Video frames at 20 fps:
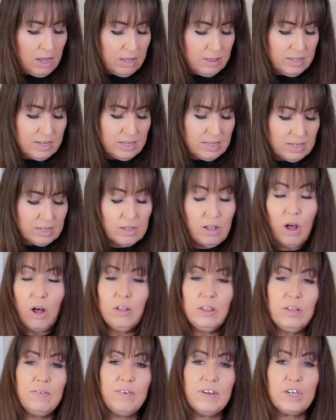This is
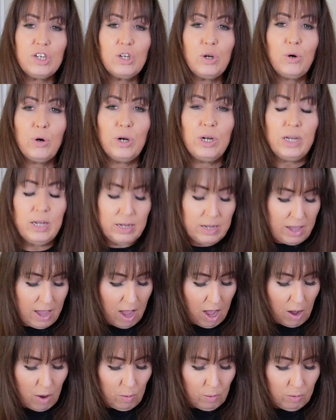called the Victoria
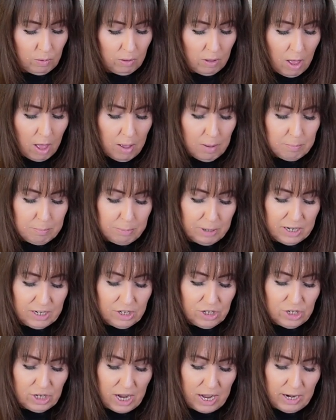Cowl by
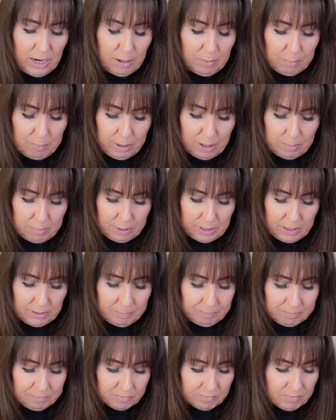Janet
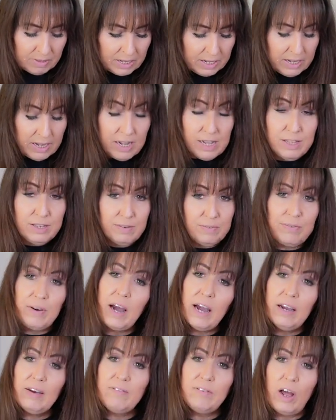Pippin. It's a
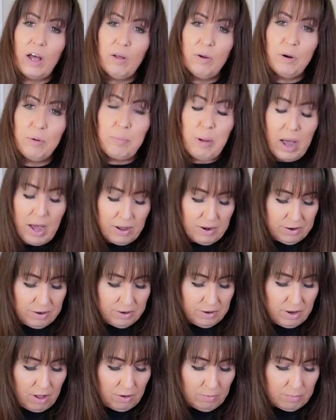$5
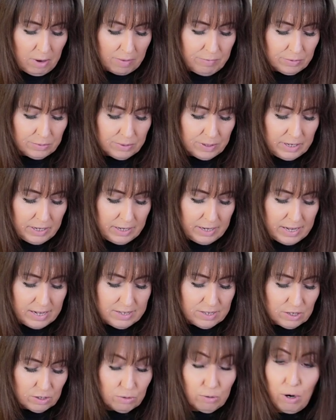pattern on Ravelry.
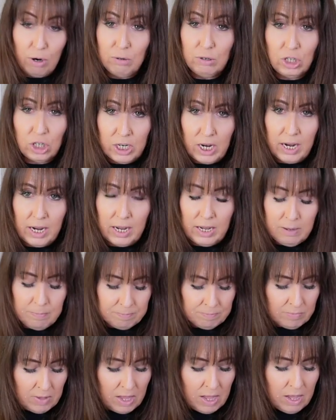It's crochet
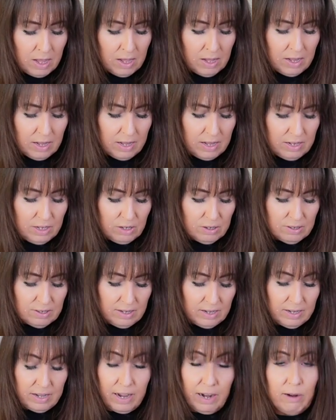
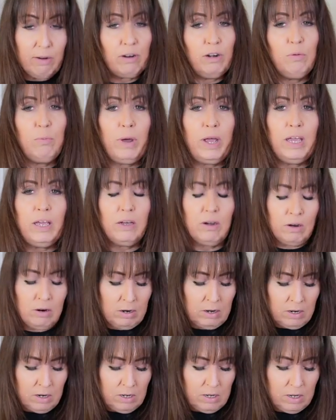using Aran weight
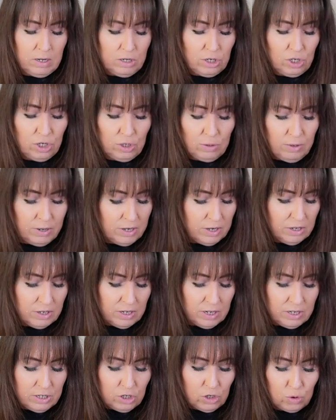yarn,
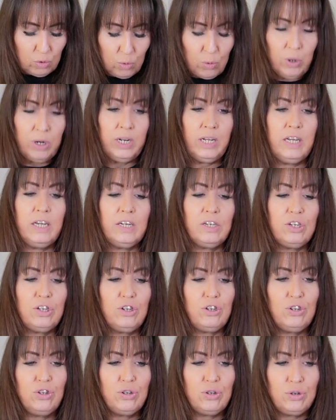220 to
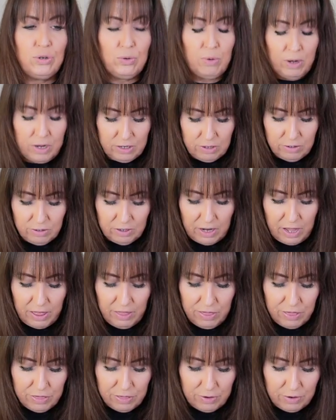
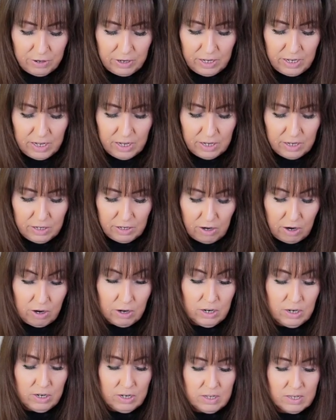230
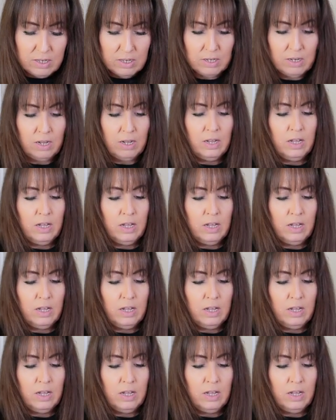yards.